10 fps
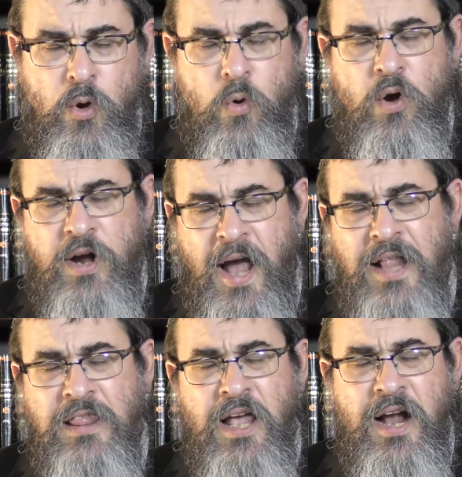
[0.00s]
Und
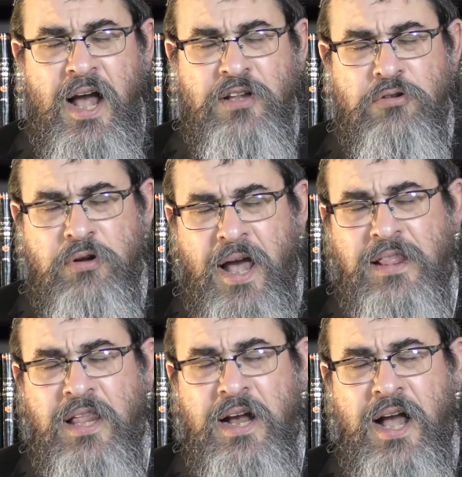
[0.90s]
Getlachkeit, so
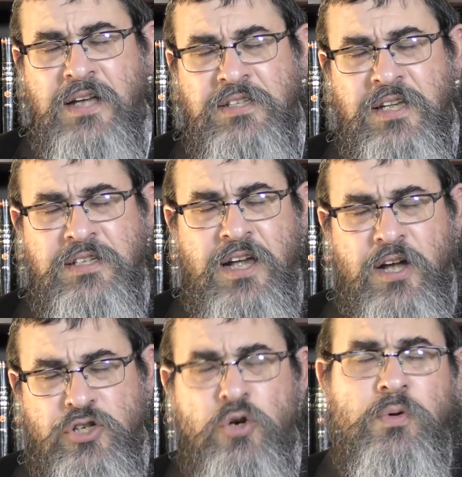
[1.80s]
Getlachkeit tzitzach, a
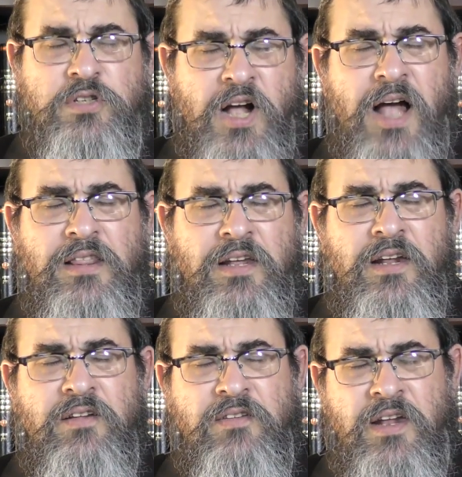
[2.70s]
Jew is
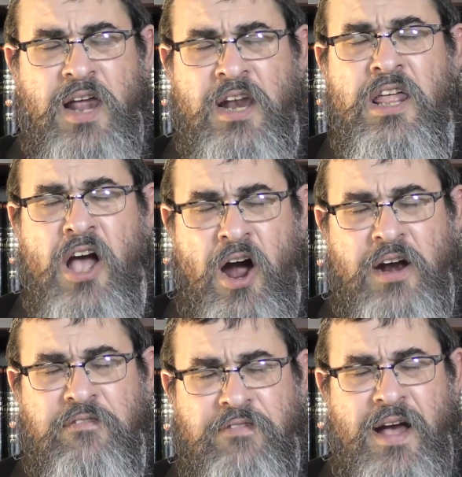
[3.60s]
godliness. And any
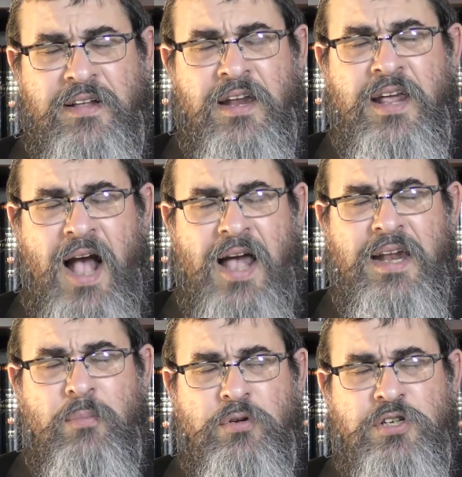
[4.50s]
artifact, any
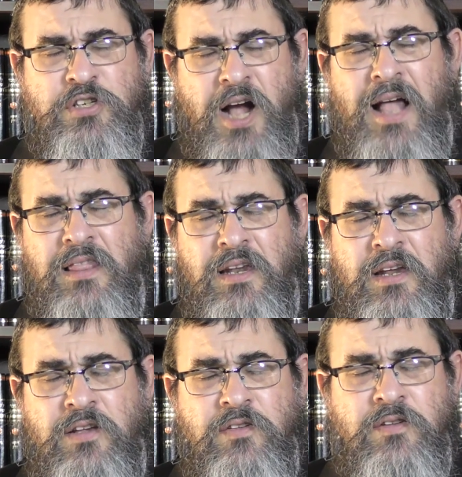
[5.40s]
item which is
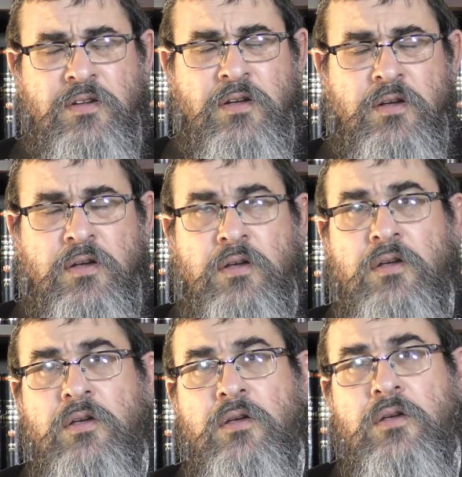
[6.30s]
godliness
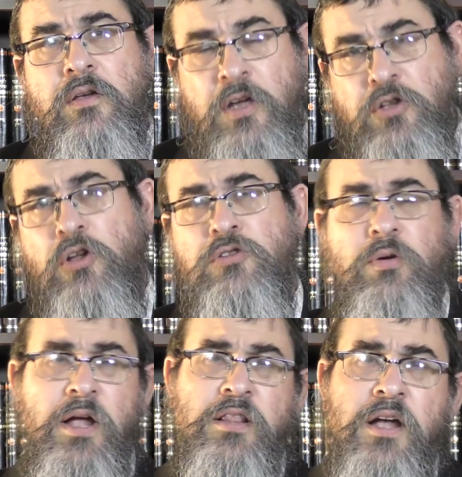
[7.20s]
is also
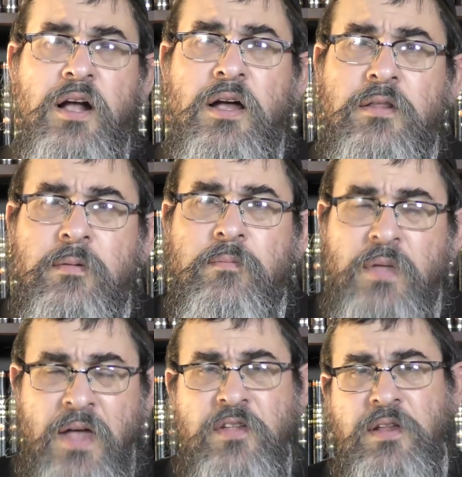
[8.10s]
Getlachkeit.
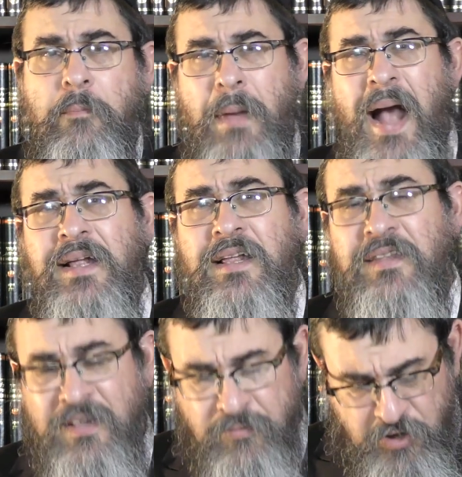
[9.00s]
And there's a
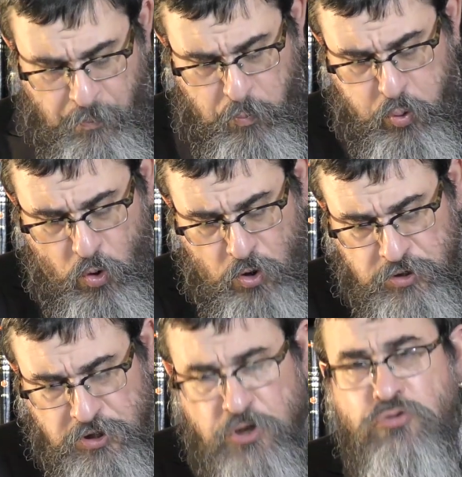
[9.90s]
magnetism, there's a pull,
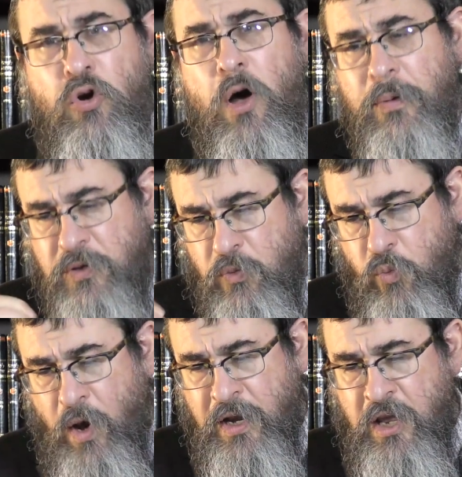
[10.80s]
there's a draw between
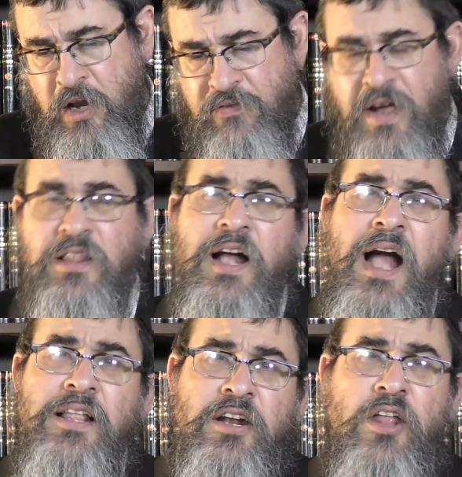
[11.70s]
one Ian of
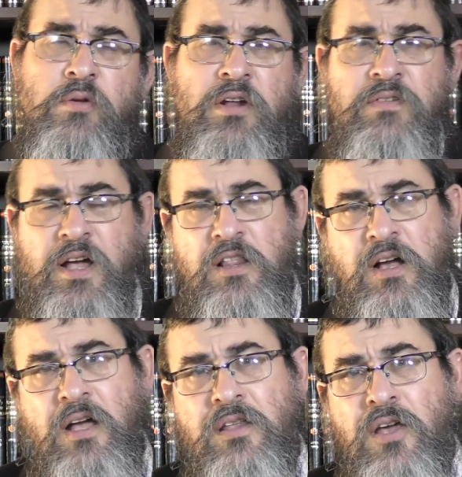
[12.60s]
Getlachkeit and another Ian of
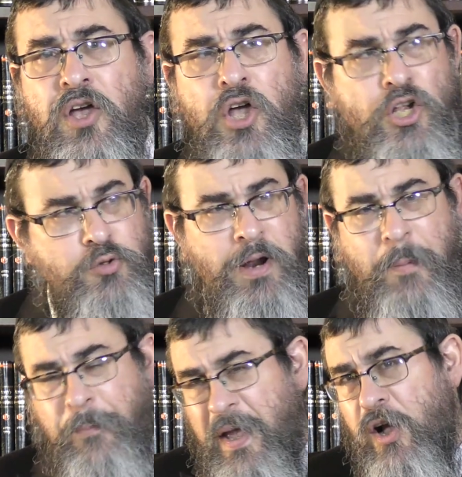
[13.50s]
Getlachkeit. So when I
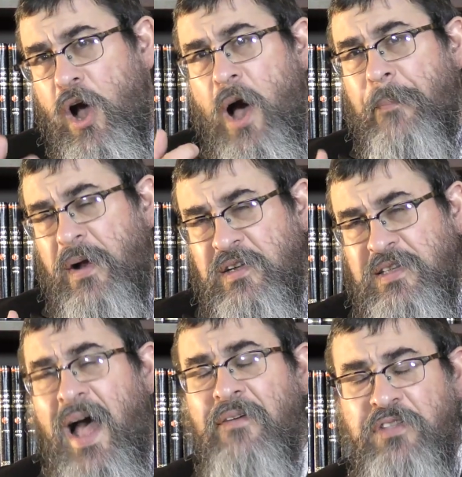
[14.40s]
pick up a
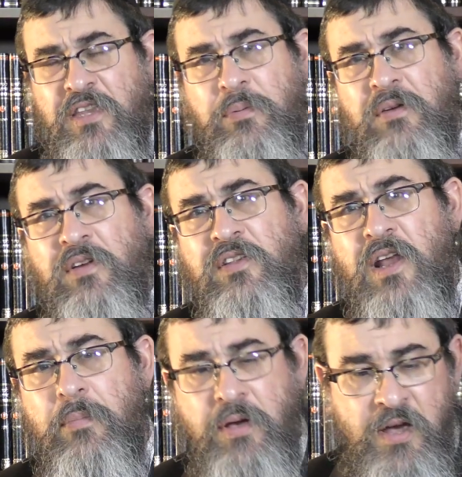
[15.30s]
ksav, said the previous
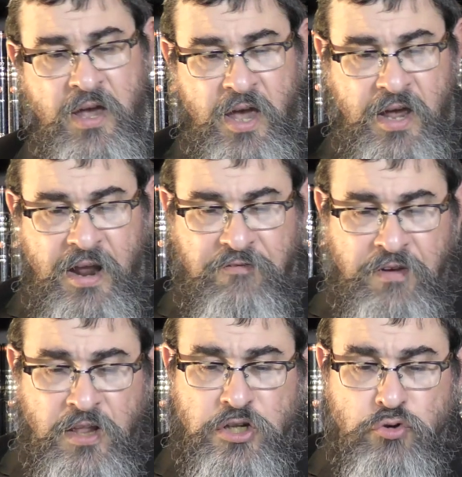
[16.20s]
Rebbe, and I
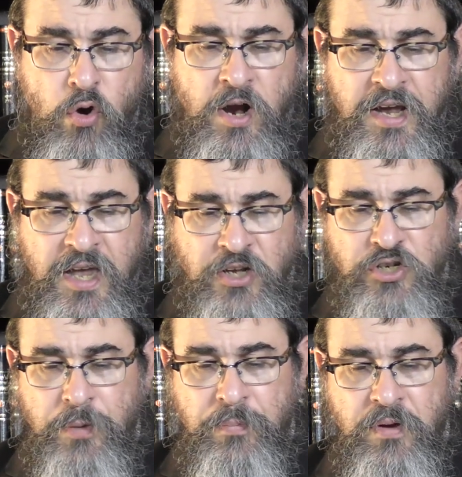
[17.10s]
feel a strong
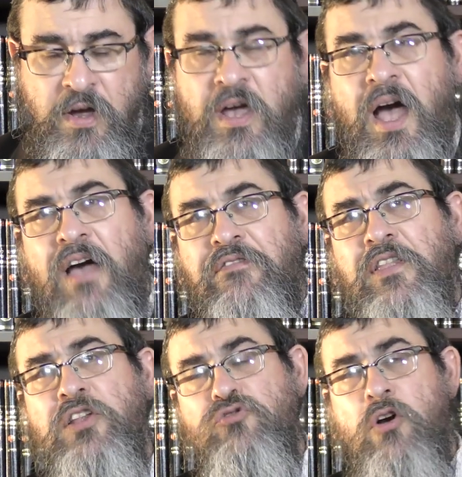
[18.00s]
kinship, I
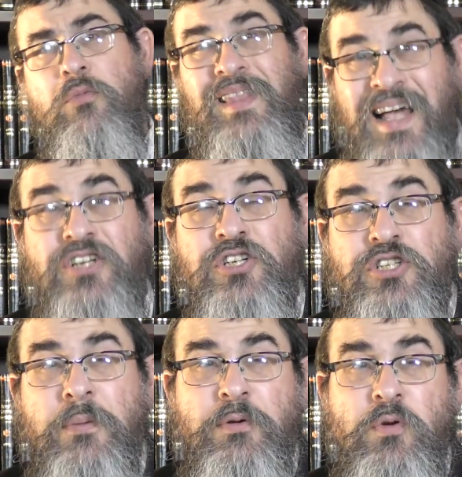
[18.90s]
feel a strong
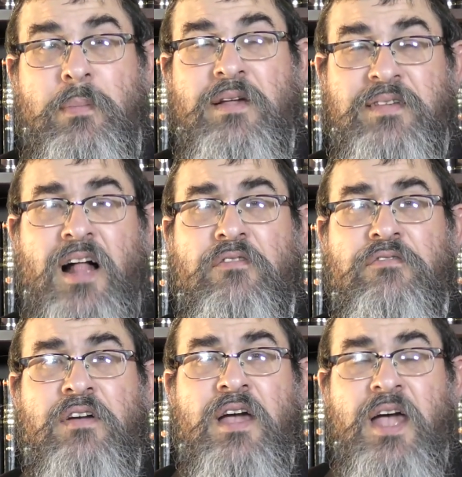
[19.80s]
relationship between
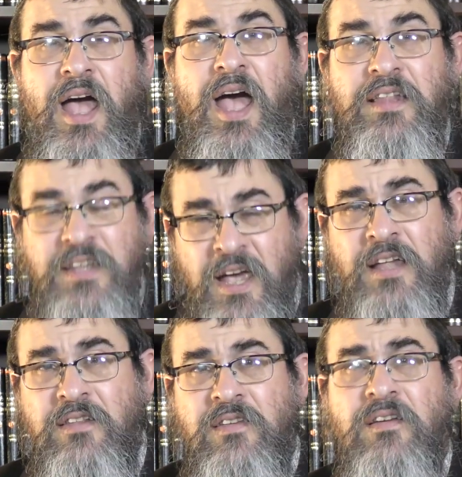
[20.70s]
myself and
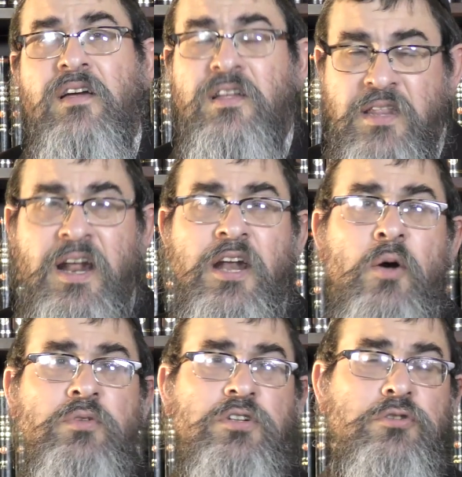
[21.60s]
it, that I
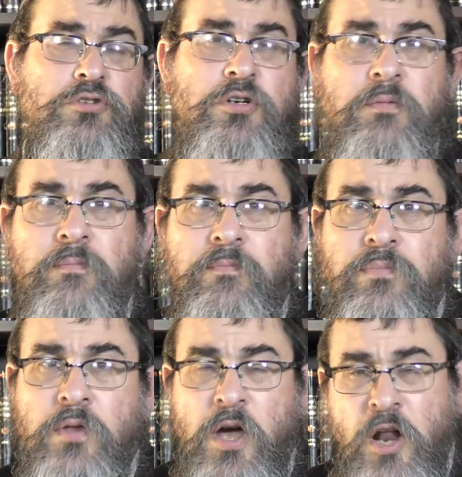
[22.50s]
know it's Kedusha.
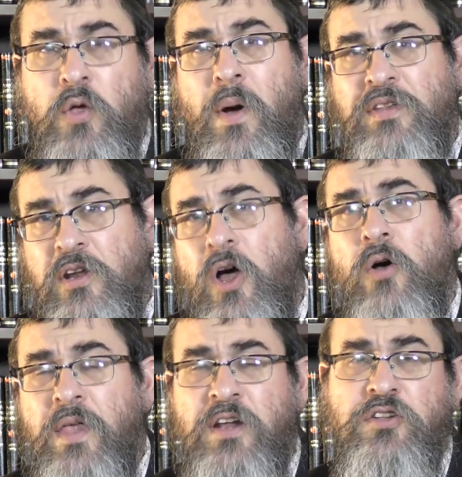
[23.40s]
And otherwise I
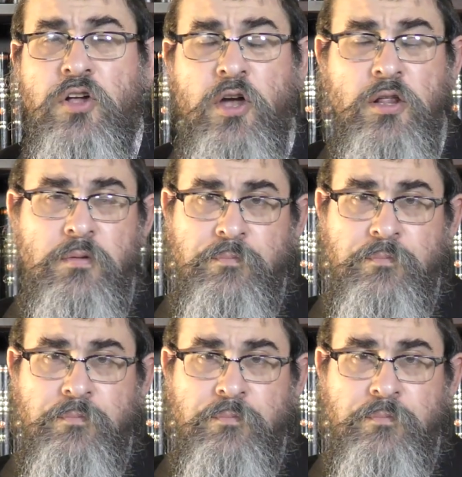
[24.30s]
know that it's Chayil.